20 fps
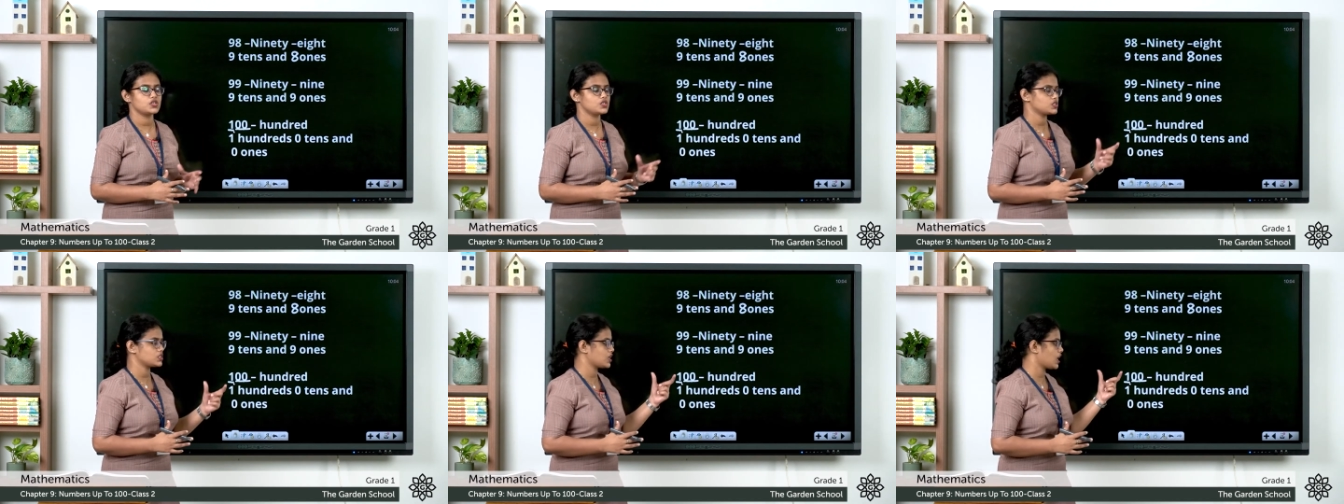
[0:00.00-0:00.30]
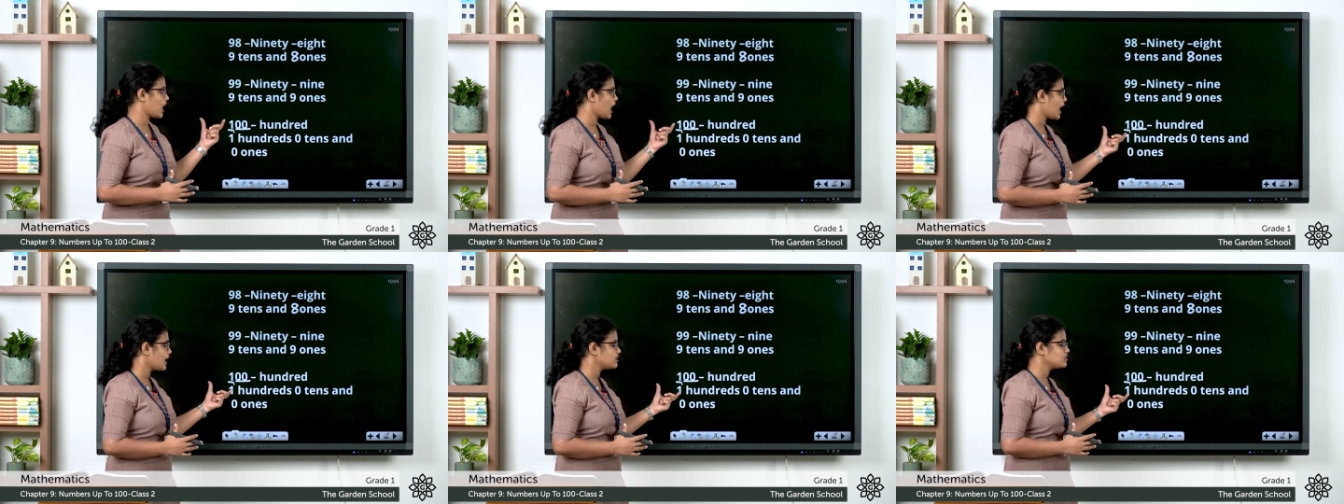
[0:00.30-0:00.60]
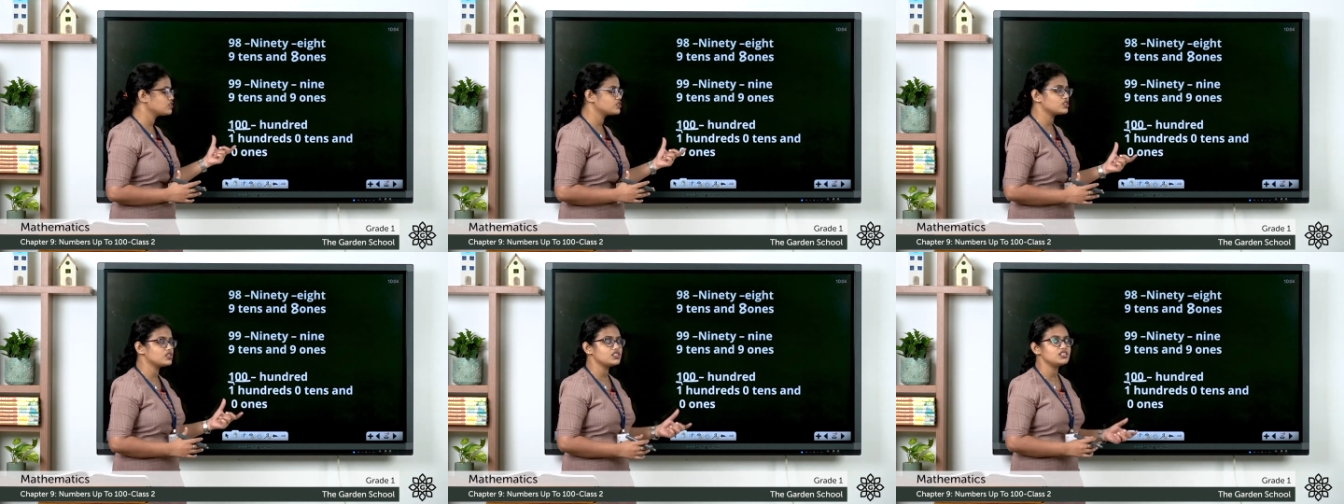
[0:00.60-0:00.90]
So
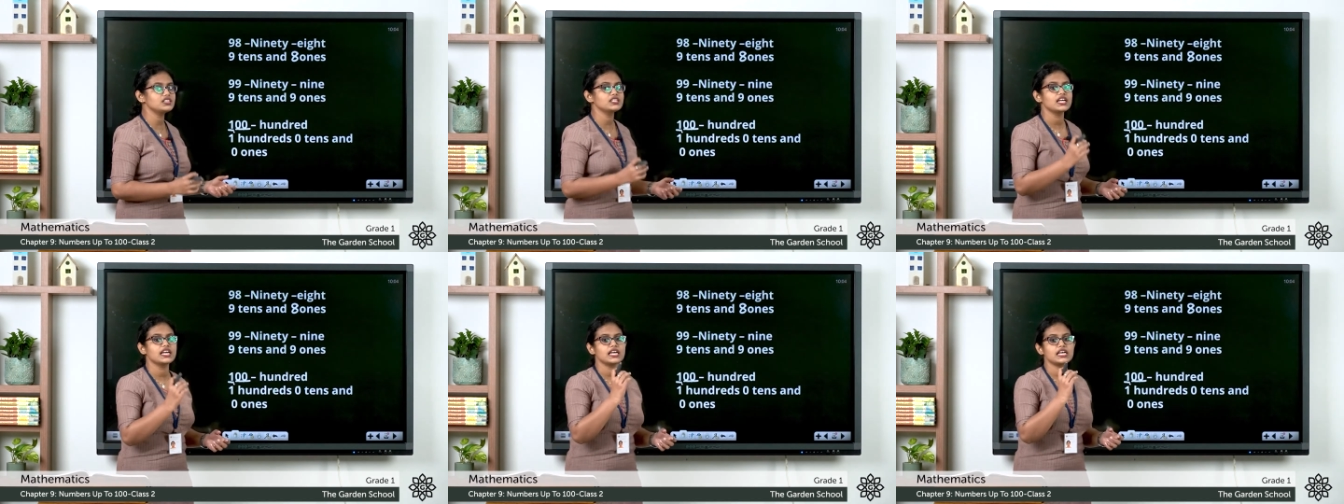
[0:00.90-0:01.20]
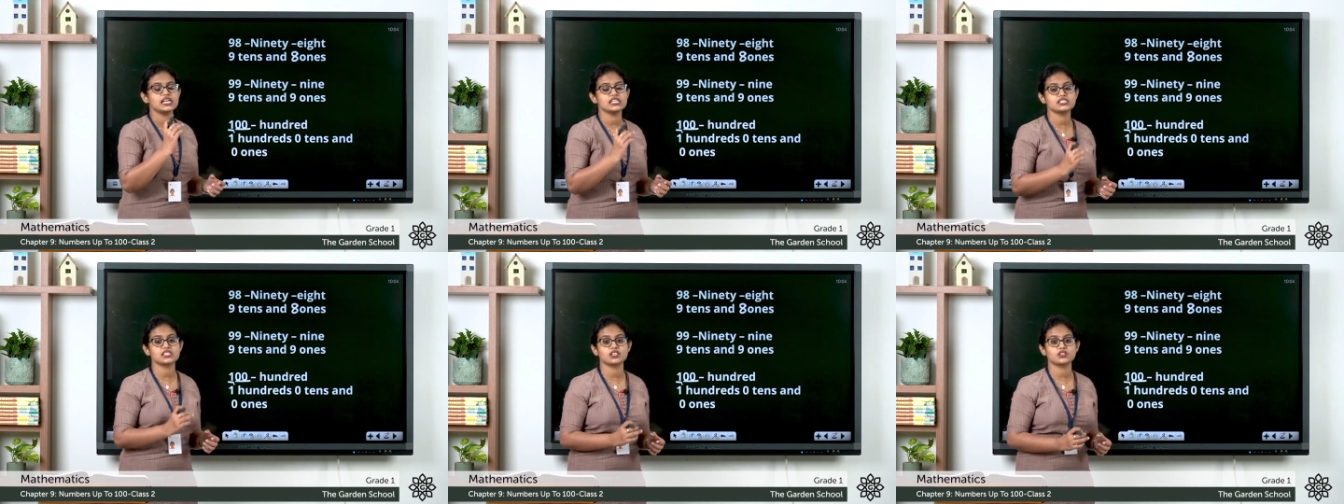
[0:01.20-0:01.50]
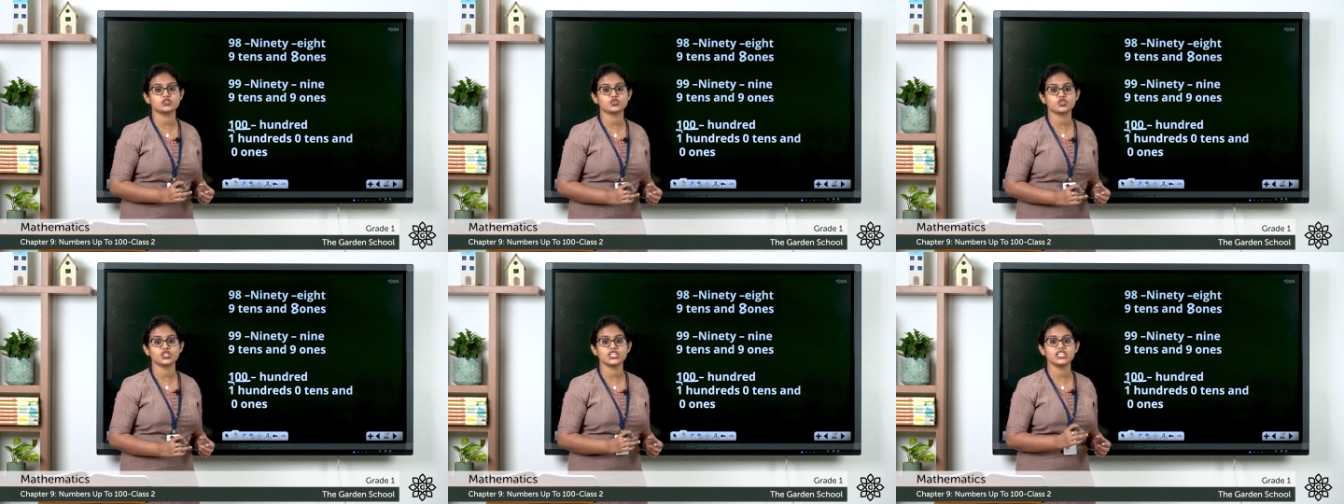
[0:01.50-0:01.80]
100 is a
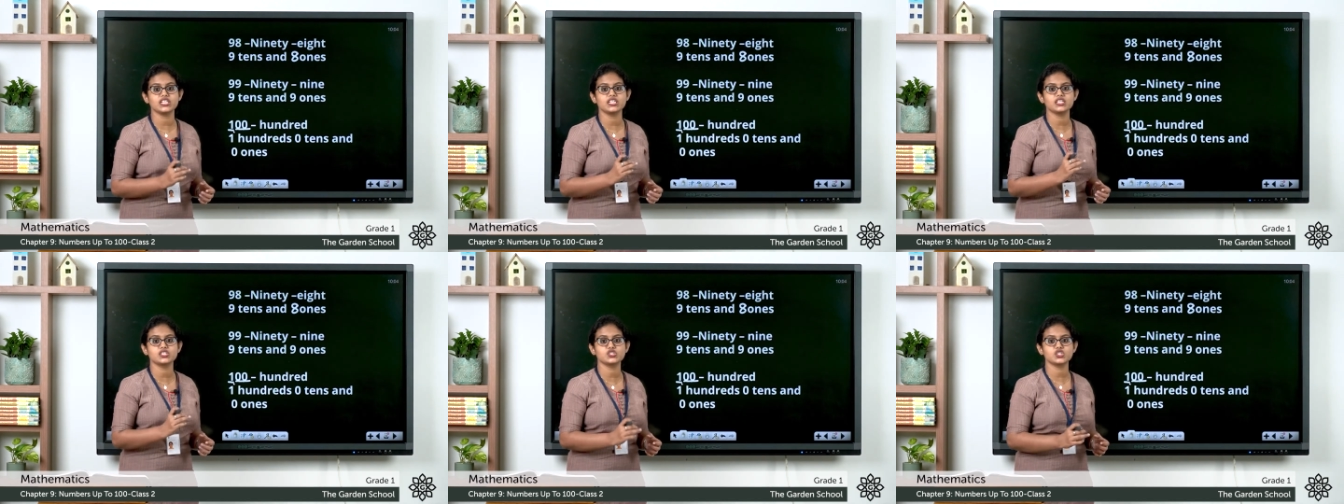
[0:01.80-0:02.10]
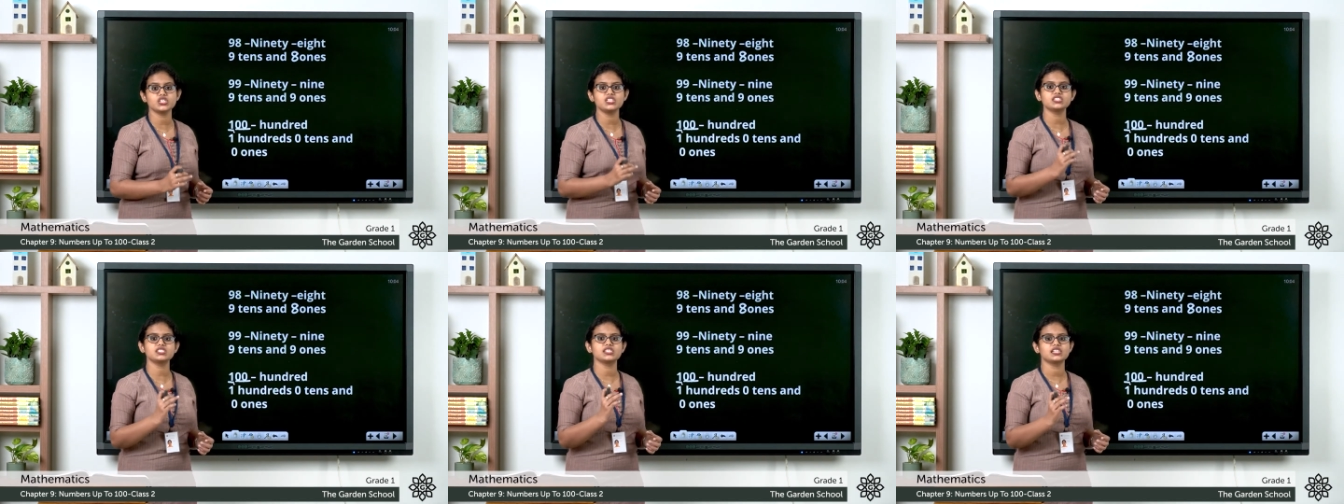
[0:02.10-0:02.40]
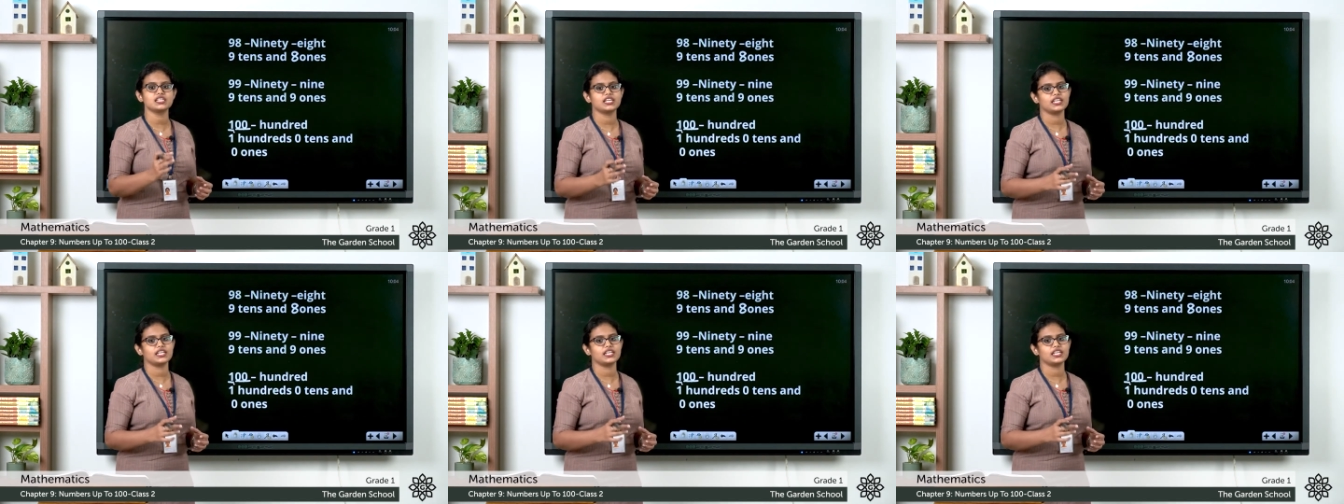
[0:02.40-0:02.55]
3 digit